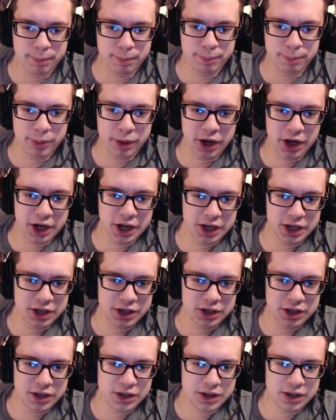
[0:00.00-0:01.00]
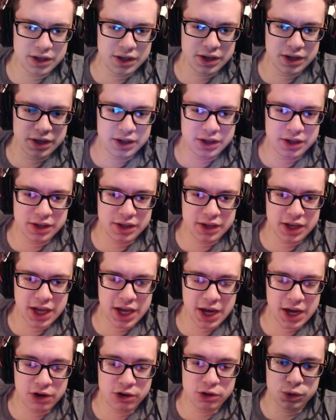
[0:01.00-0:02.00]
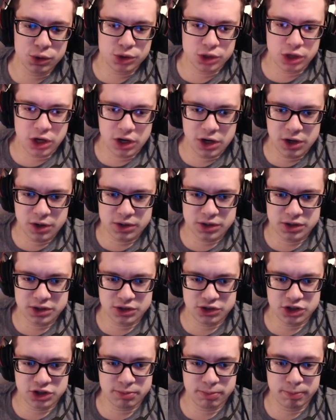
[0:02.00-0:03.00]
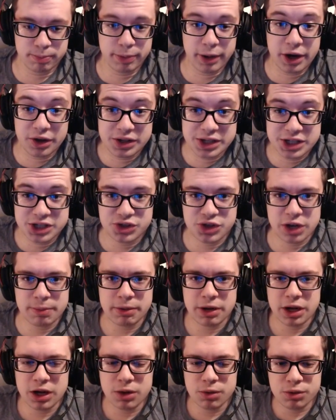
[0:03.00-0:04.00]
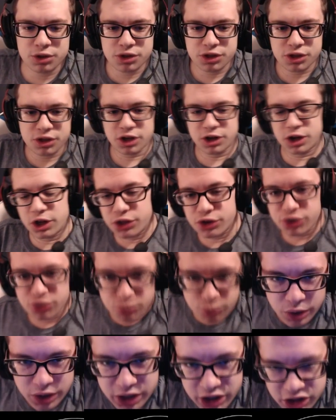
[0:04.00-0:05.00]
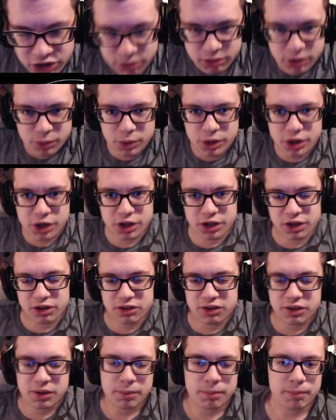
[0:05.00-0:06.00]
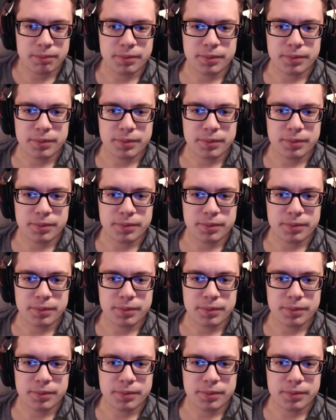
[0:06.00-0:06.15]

But our Lucario can just barely scrape it out with another 1 HP win against him.